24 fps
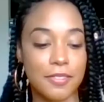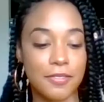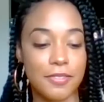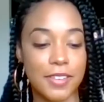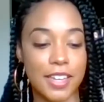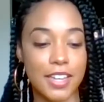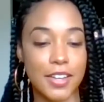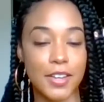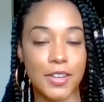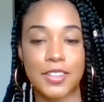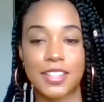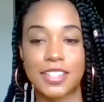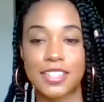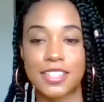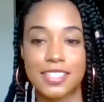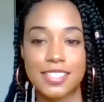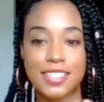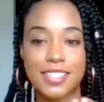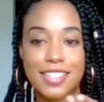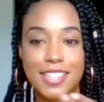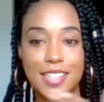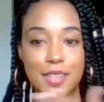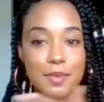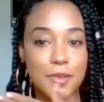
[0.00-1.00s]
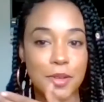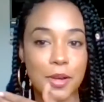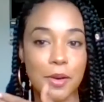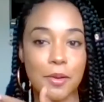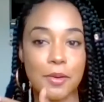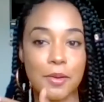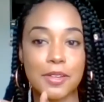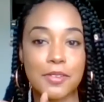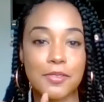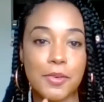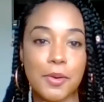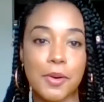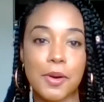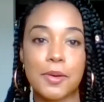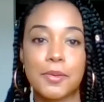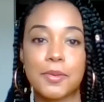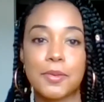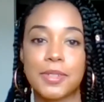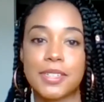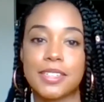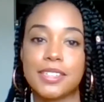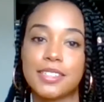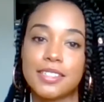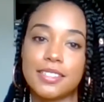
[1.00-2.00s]
fail, they just keep going
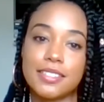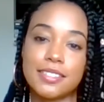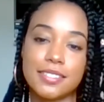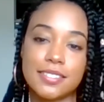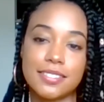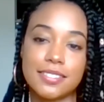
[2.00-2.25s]
forward.